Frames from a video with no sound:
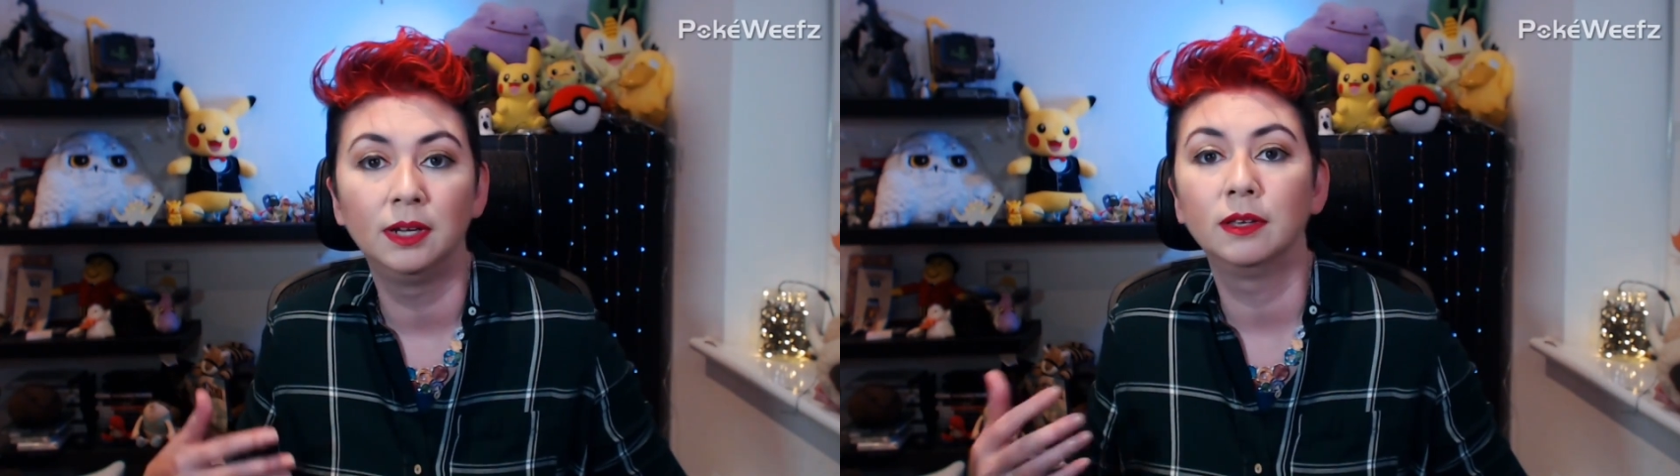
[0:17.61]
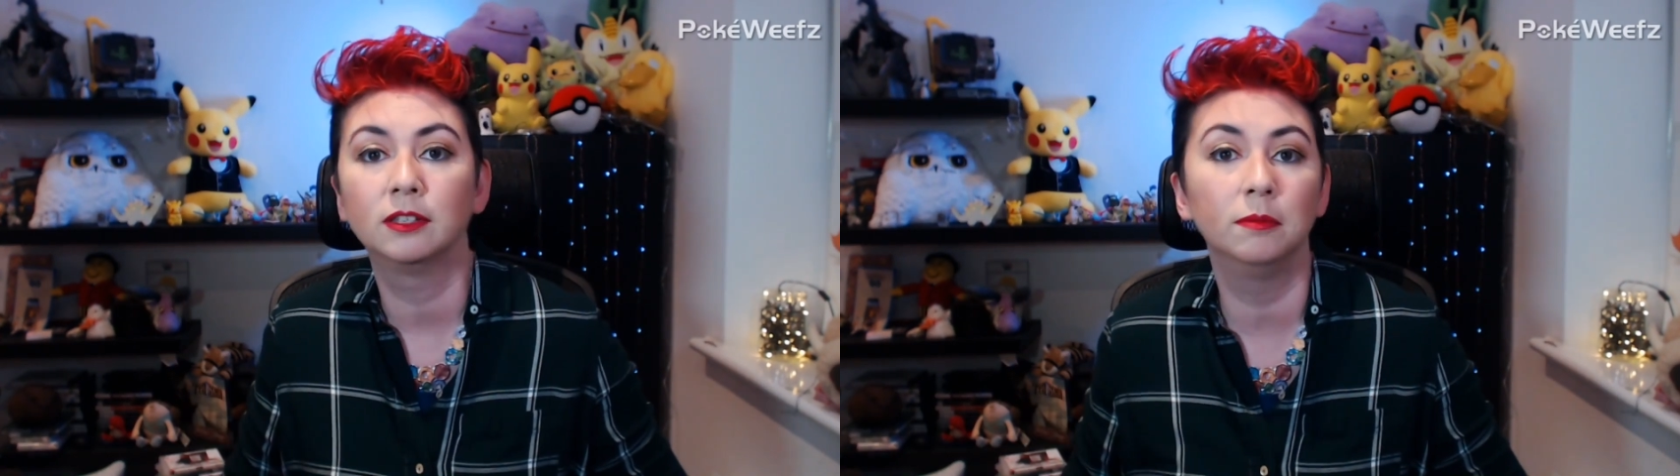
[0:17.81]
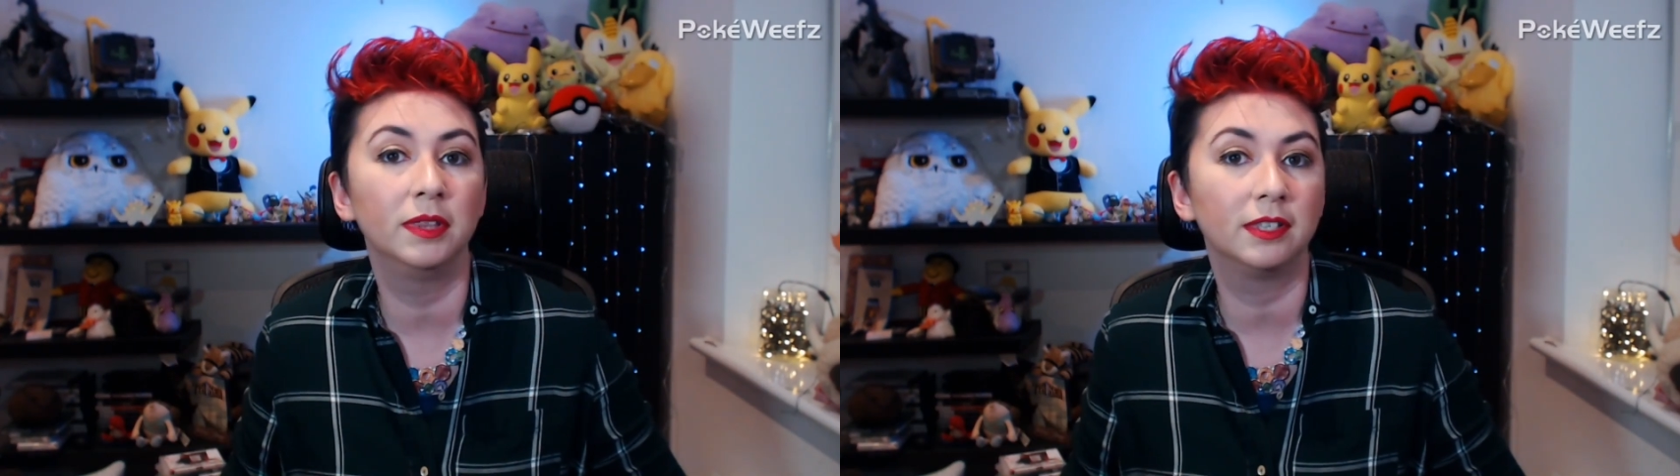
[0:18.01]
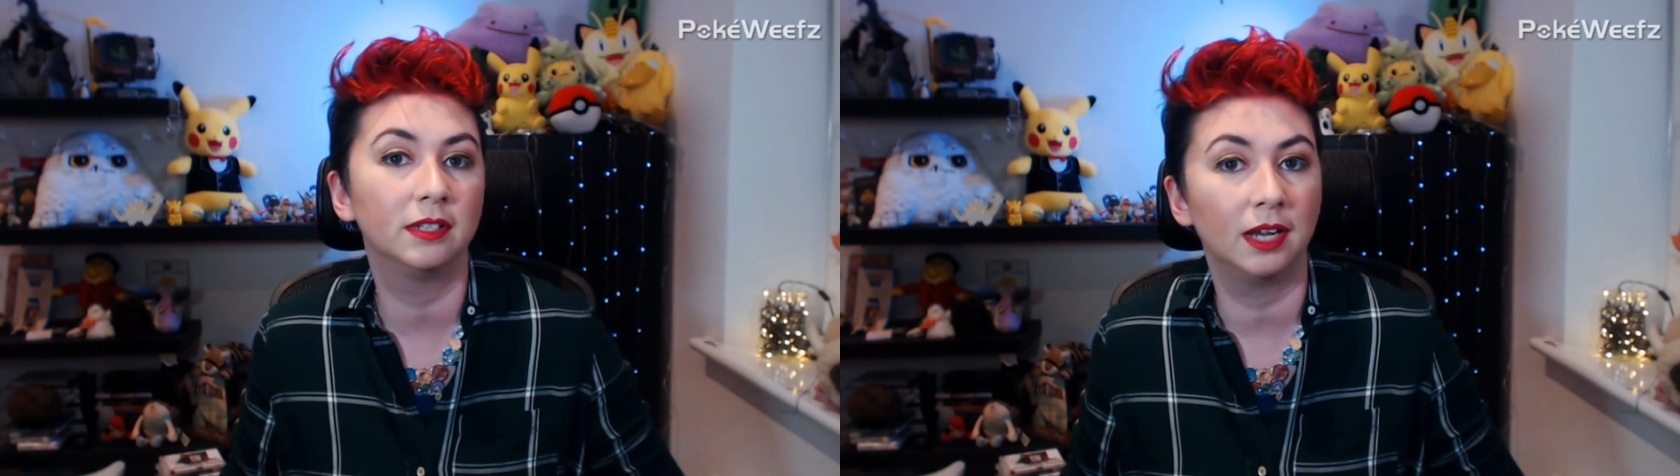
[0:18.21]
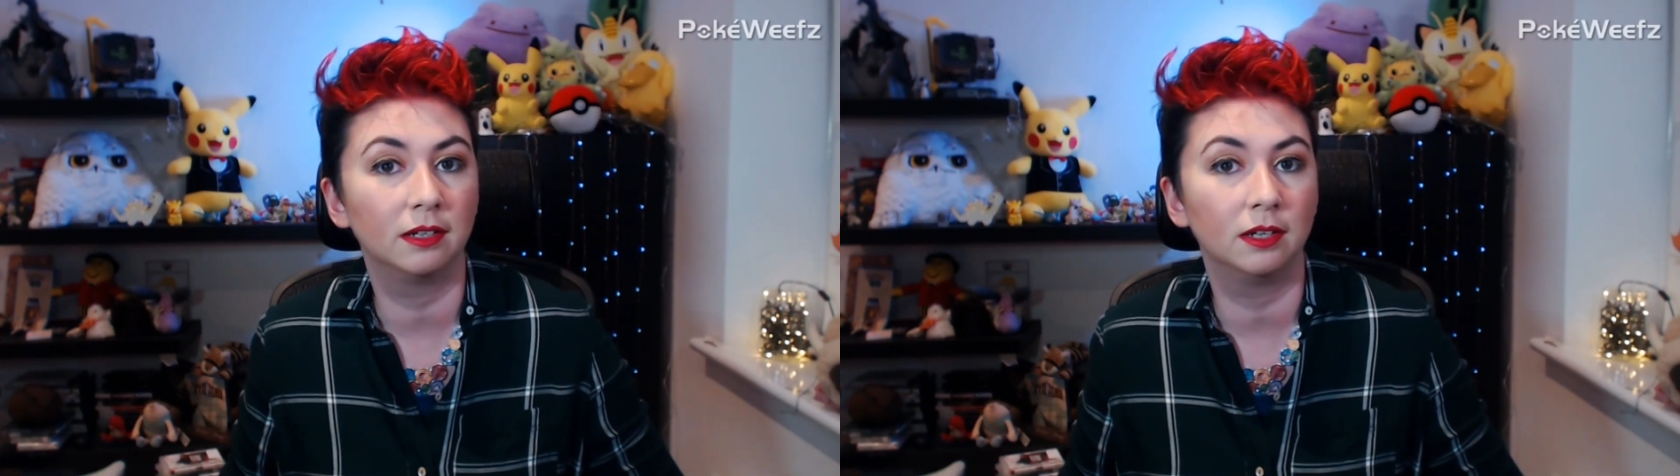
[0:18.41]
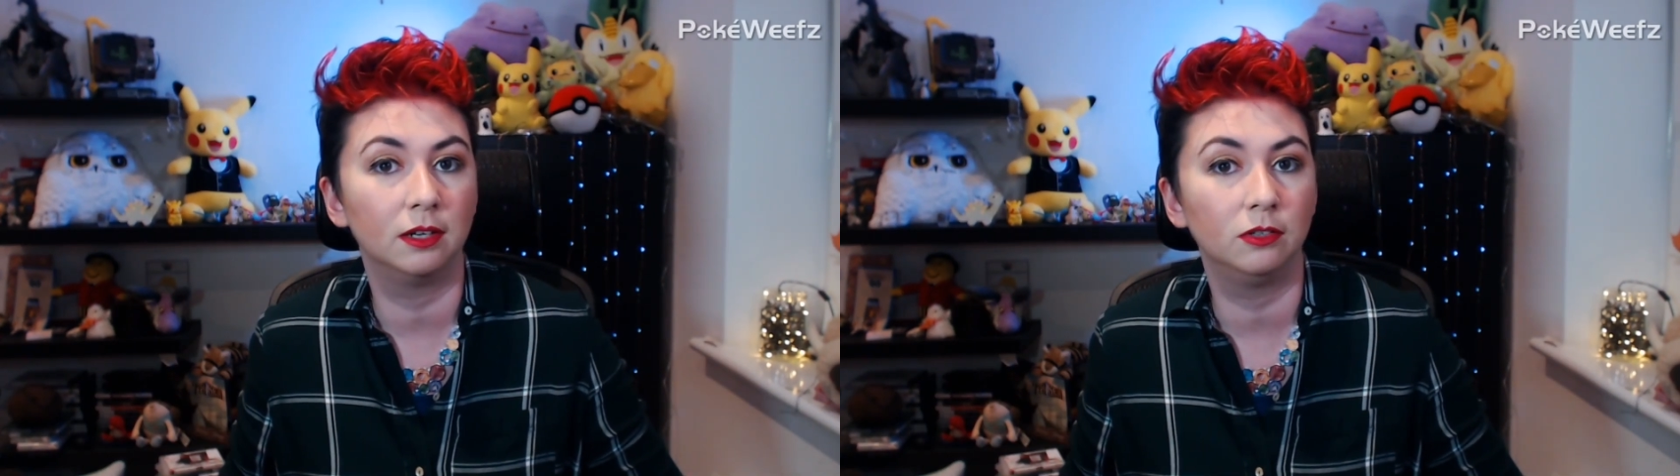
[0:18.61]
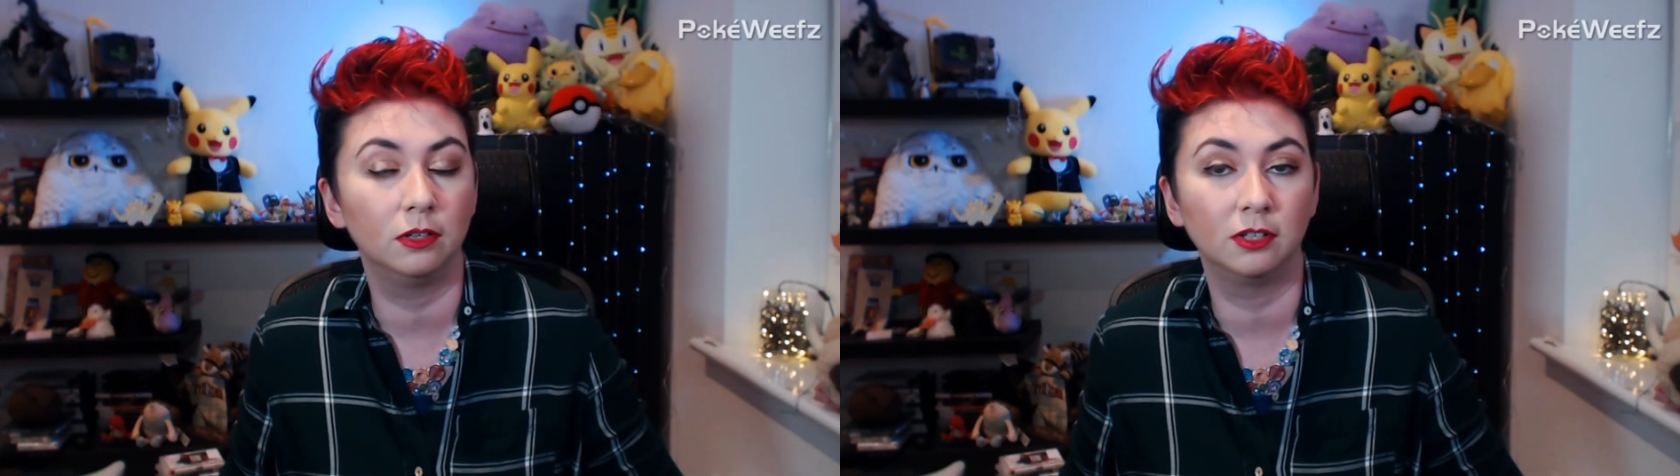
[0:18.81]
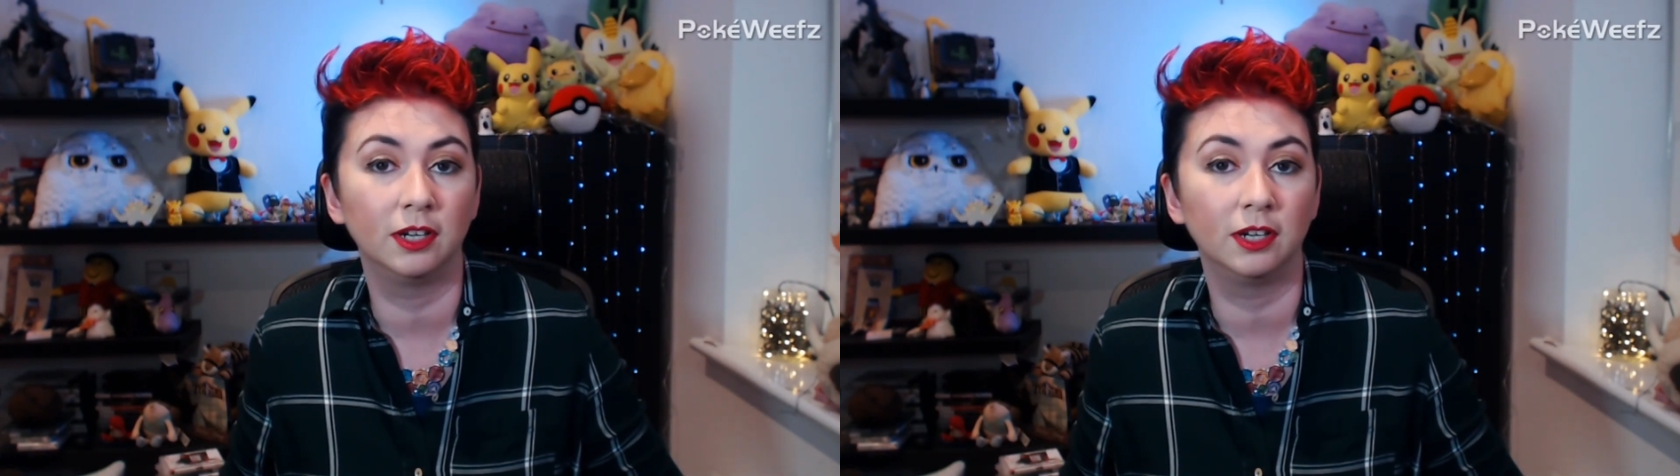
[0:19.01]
Some of the stats I used as an